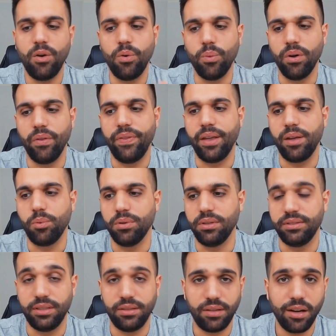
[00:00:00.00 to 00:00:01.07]
what they
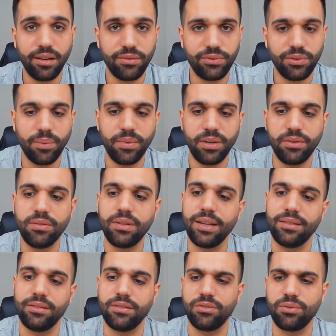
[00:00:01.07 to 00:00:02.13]
will deduct from you,
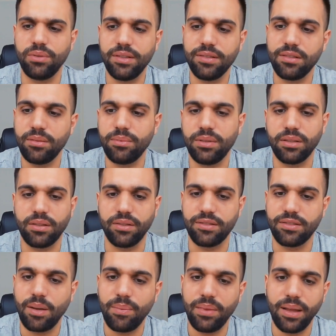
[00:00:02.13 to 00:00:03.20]
that it's reasonable, because
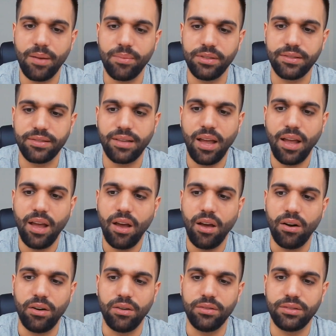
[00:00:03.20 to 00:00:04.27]
some labels
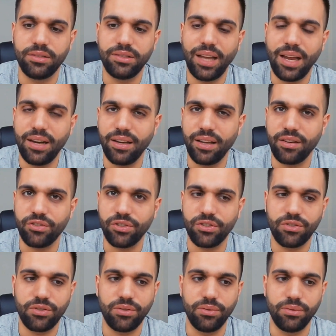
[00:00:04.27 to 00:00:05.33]
are tending
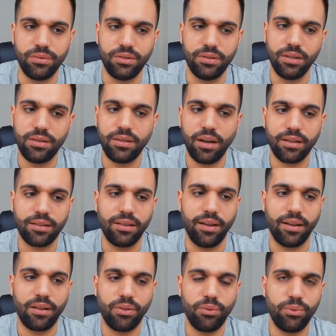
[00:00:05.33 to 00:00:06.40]
just to deduct
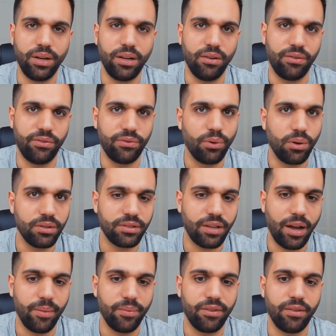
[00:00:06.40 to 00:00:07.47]
like 3 or 4
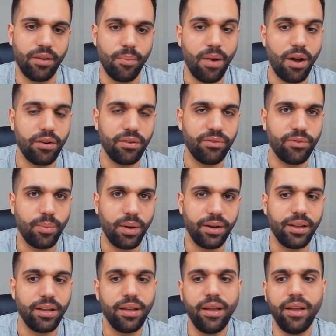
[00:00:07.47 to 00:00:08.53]
times the amount of
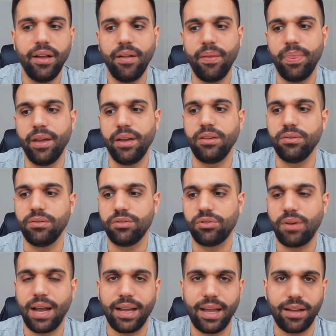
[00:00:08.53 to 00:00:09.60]
money that your
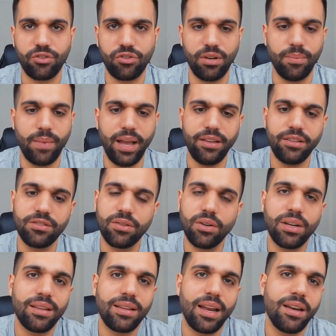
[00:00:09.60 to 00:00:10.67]
track actually makes
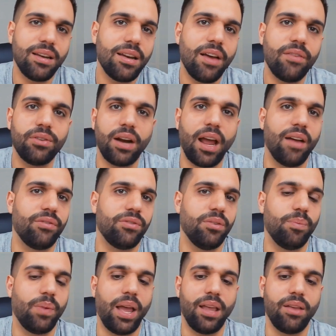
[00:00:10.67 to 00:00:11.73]
so that they never have to
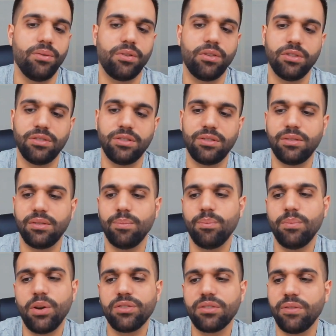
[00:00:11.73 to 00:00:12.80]
pay you, because
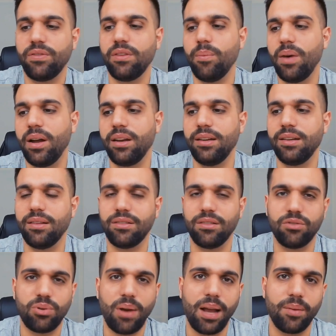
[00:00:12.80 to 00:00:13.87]
most of the money that the
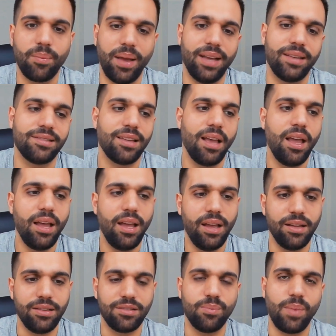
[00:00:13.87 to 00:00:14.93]
track makes
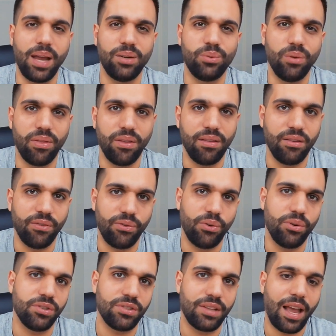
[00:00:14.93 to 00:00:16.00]
is made within the
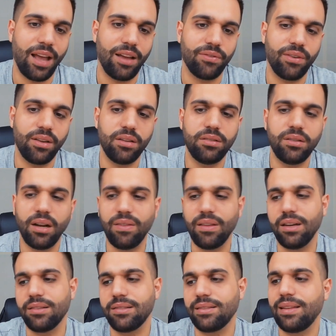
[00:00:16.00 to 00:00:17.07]
first half year and
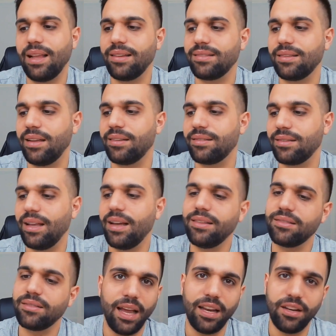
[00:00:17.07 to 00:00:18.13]
then it's
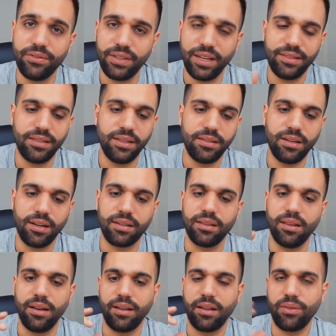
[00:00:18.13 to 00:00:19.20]
less. And if they
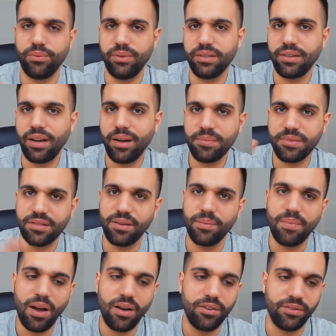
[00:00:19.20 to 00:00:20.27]
deduct like 3 times the
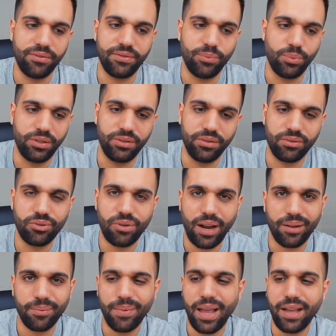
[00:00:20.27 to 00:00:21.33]
amount of what your
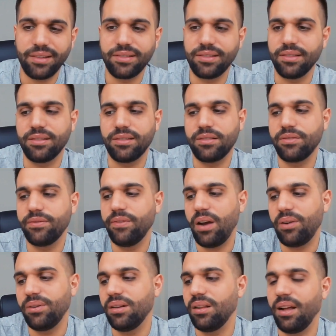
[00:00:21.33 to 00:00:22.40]
track makes, it's
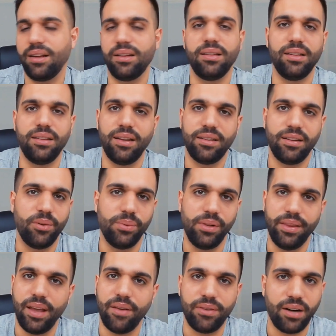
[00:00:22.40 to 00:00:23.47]
very likely that they
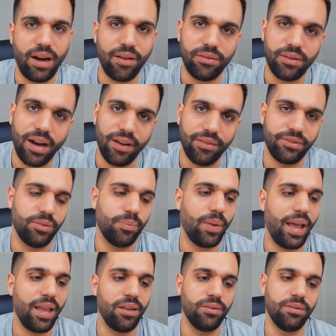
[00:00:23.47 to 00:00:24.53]
will never ever have to
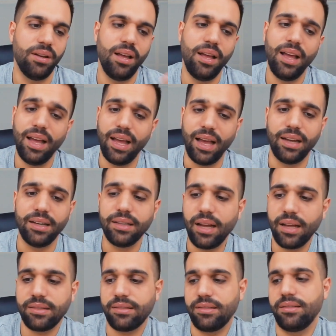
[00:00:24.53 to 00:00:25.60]
pay you. And
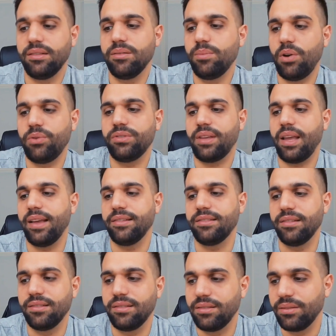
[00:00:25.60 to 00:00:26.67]
that's in most
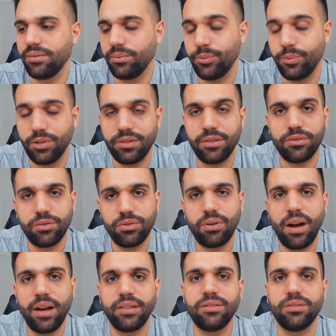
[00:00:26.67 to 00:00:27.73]
cases what they're
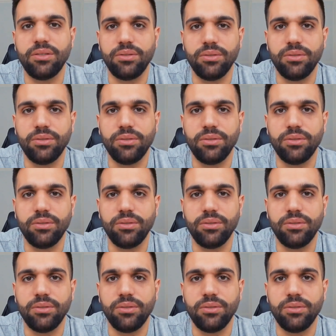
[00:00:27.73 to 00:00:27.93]
trying to